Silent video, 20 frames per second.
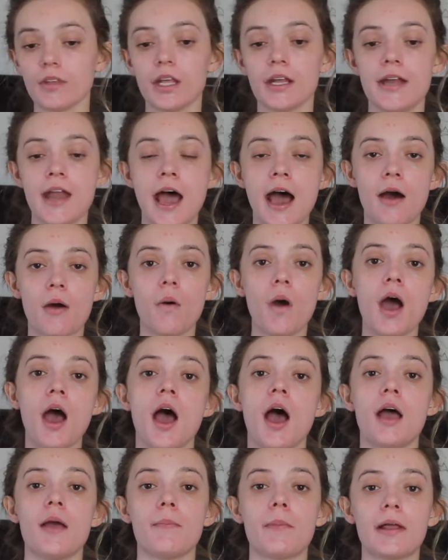Now,
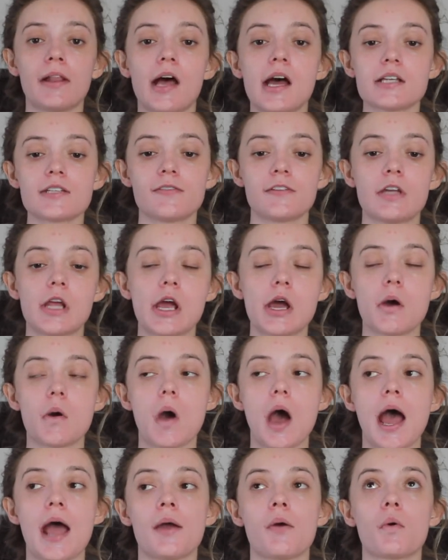in my last video,
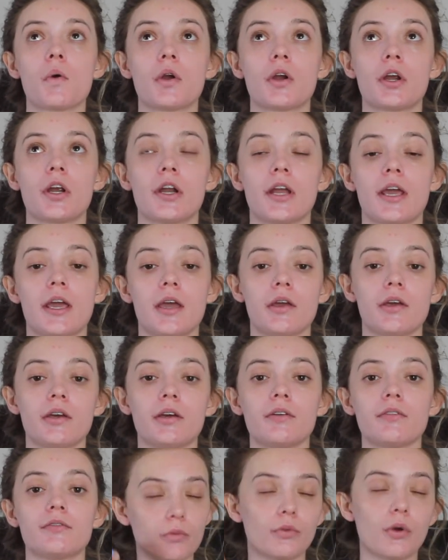I ordered a
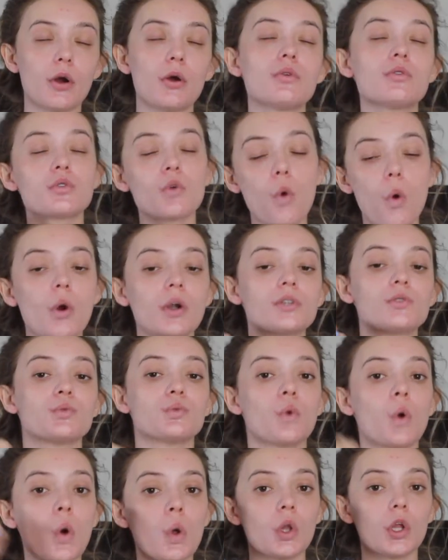rose quartz
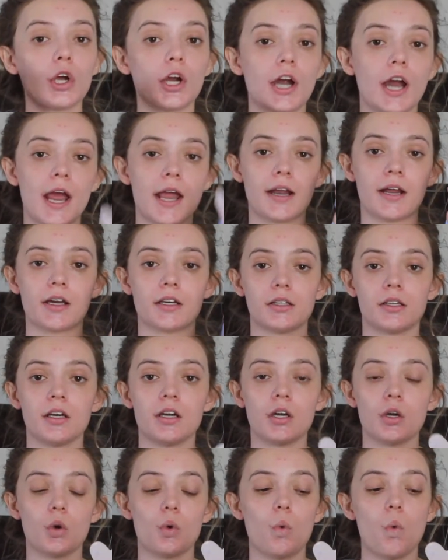roller and a
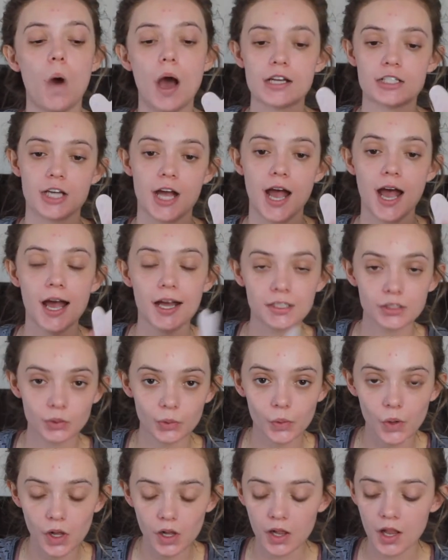gua sha
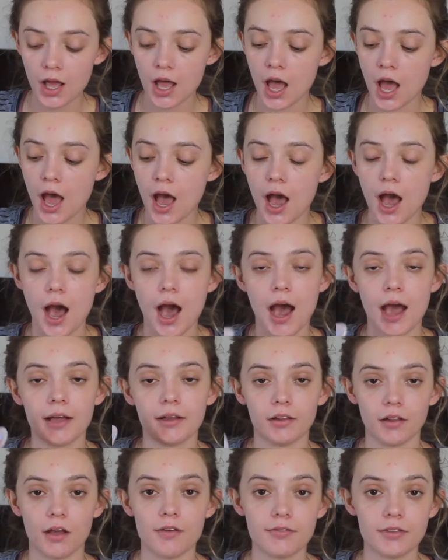tool. I
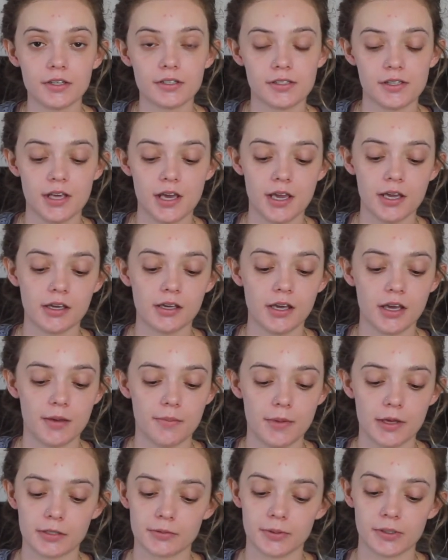love this thing. It
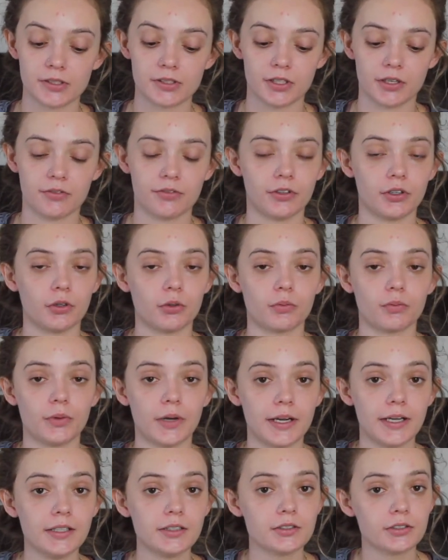makes my skin feel
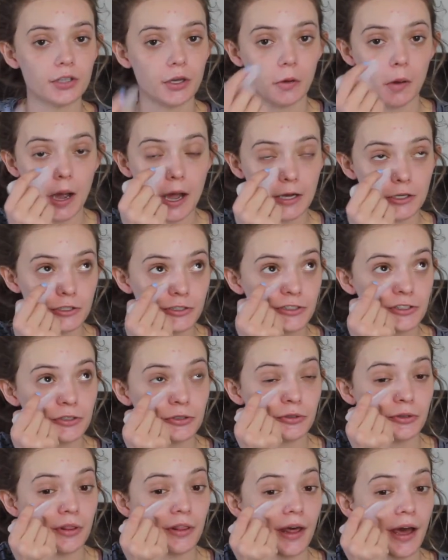great. So I just
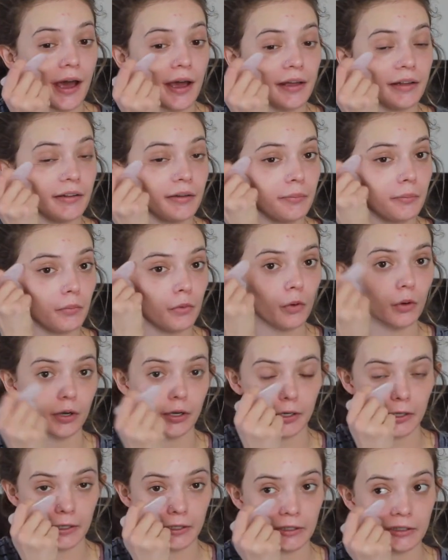do that in the
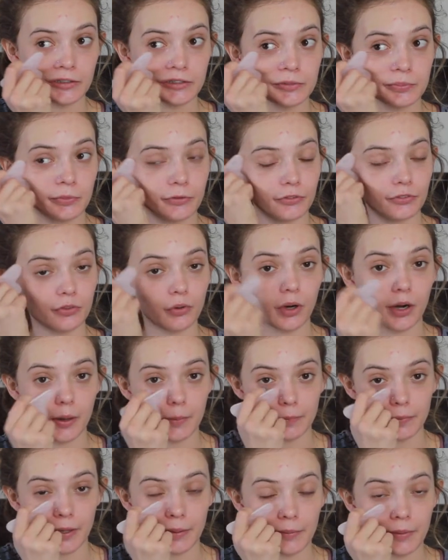mornings before I
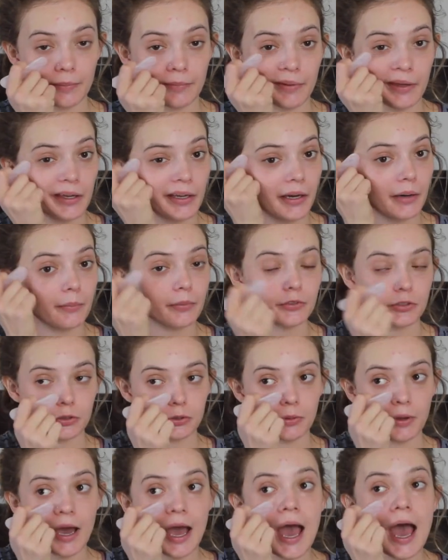apply my makeup
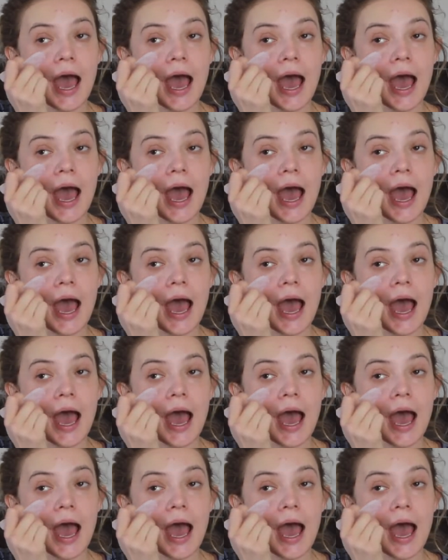to